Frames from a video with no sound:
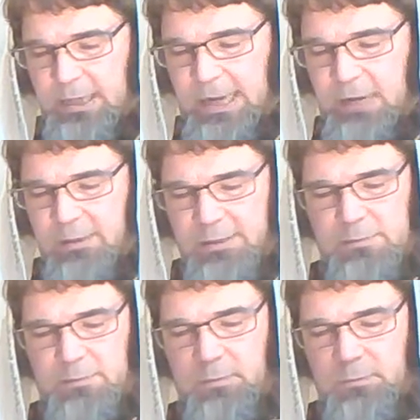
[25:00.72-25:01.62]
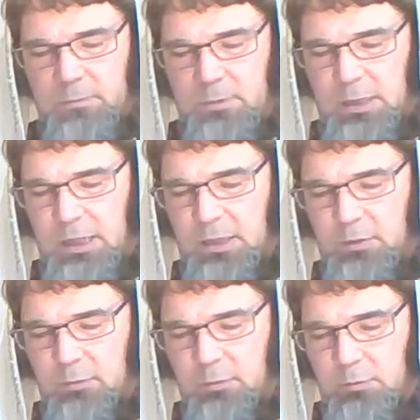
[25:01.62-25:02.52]
It was uh,
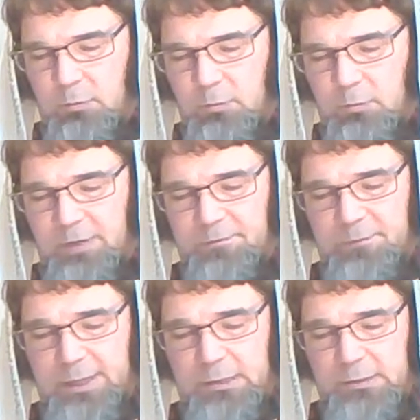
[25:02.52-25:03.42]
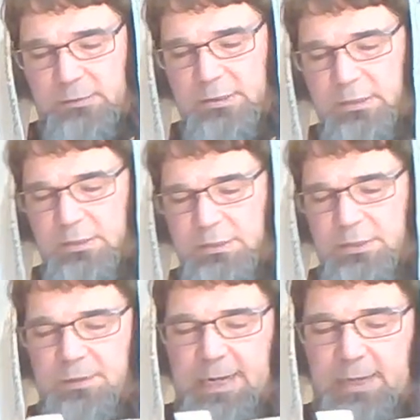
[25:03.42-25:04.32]
revealed
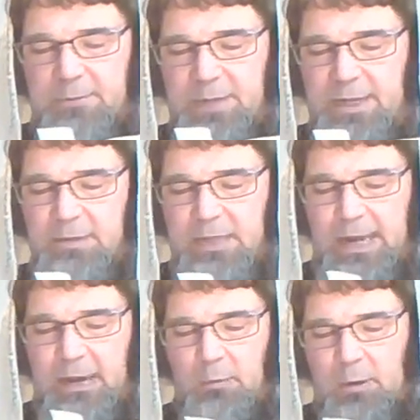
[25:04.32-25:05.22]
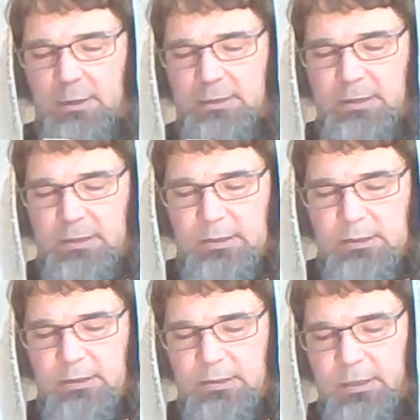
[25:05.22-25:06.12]
to them that they were
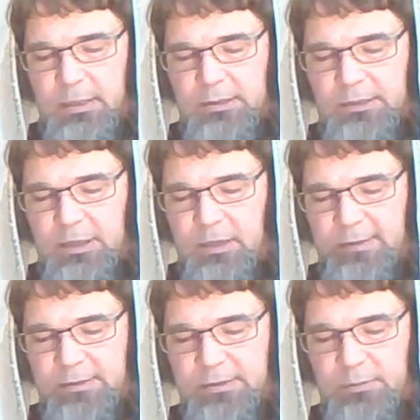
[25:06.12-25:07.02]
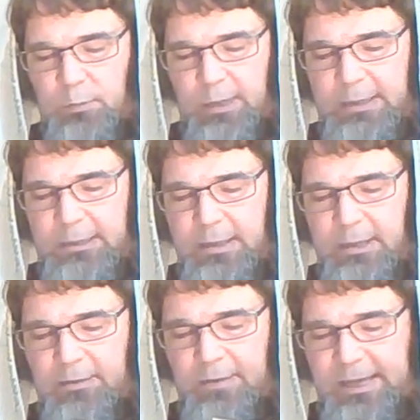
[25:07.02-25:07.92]
service when
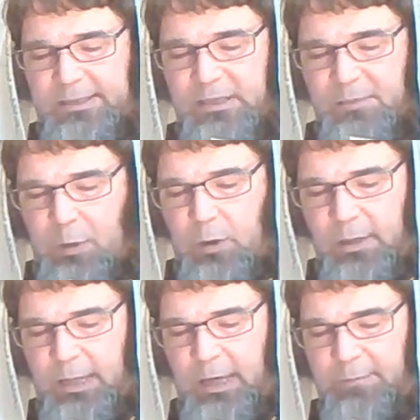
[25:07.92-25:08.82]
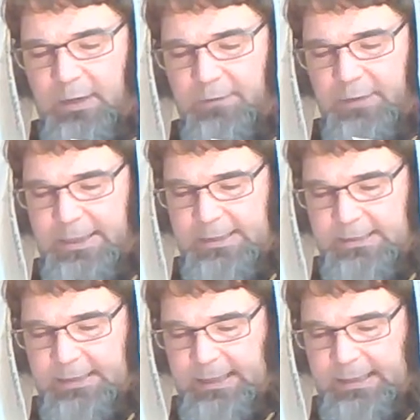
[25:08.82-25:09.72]
they spoke about these
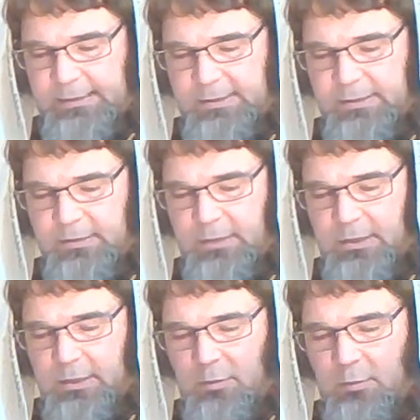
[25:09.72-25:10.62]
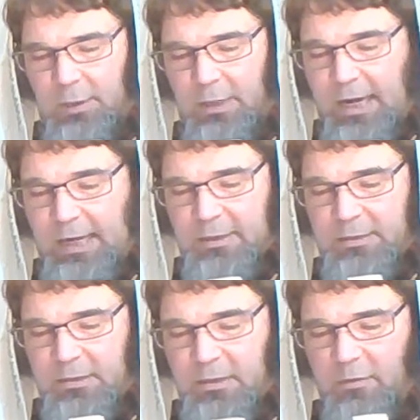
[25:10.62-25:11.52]
things were not
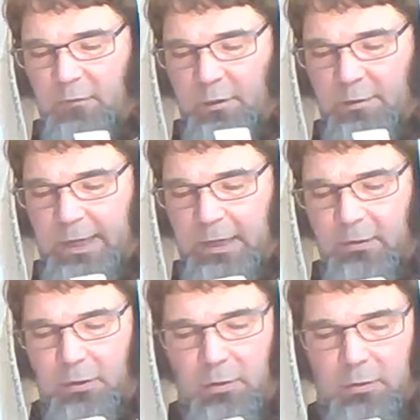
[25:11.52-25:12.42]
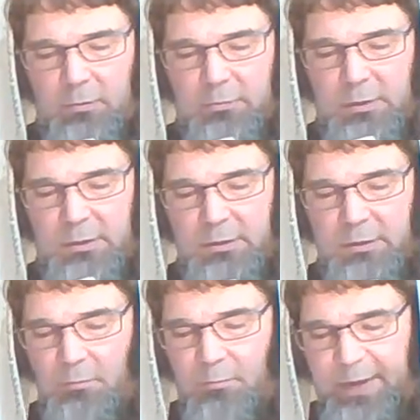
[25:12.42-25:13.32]
for their own
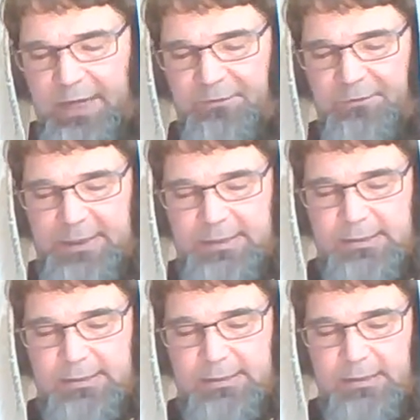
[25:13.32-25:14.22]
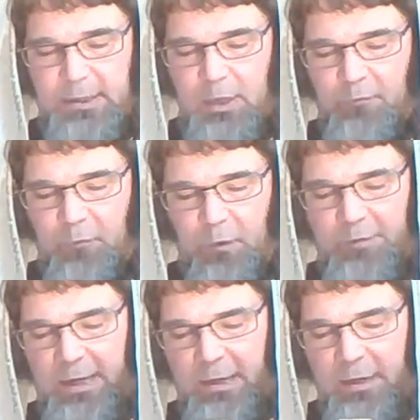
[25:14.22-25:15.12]
benefits for
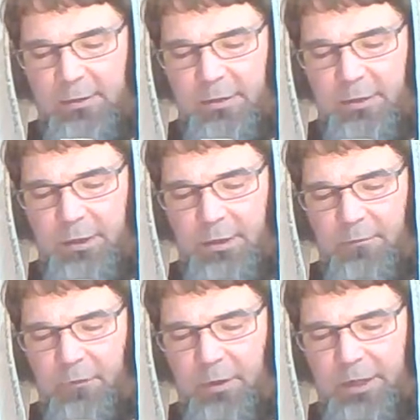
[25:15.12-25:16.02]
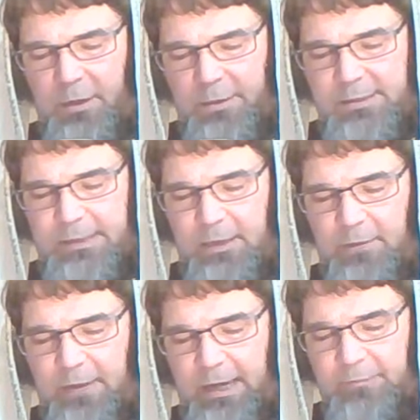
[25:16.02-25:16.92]
their for
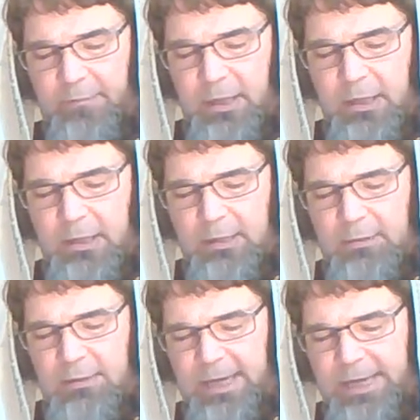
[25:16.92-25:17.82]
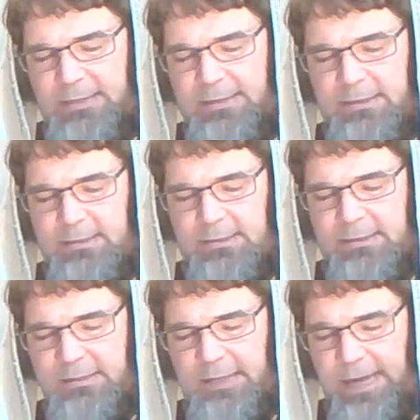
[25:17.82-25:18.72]
yourself and these
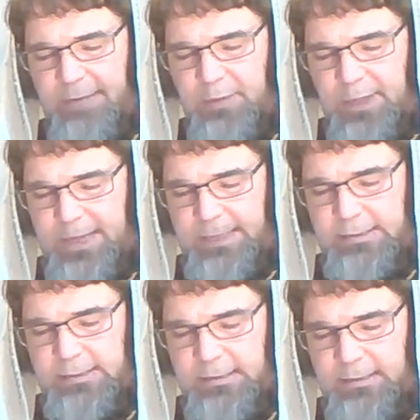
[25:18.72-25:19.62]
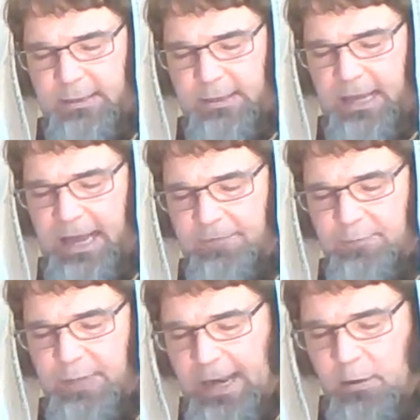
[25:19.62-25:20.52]
same things have
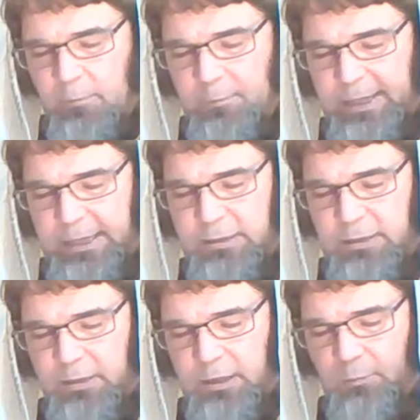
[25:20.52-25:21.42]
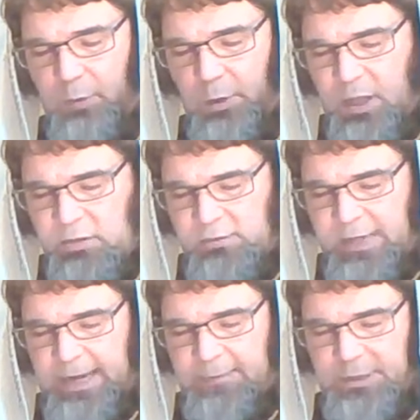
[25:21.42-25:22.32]
now been
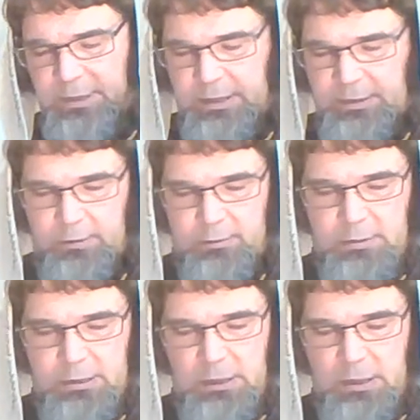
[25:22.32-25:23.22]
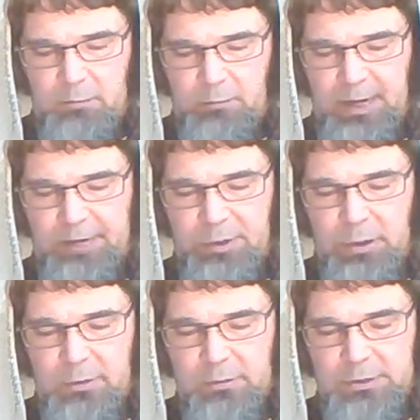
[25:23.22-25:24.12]
proclaimed to you by
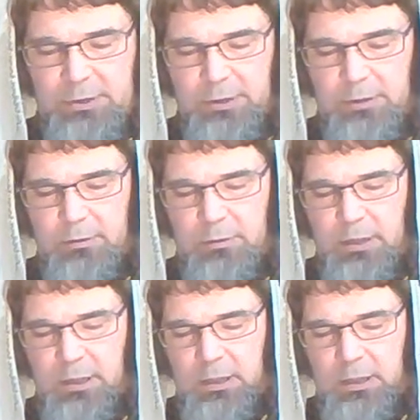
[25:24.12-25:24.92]
those who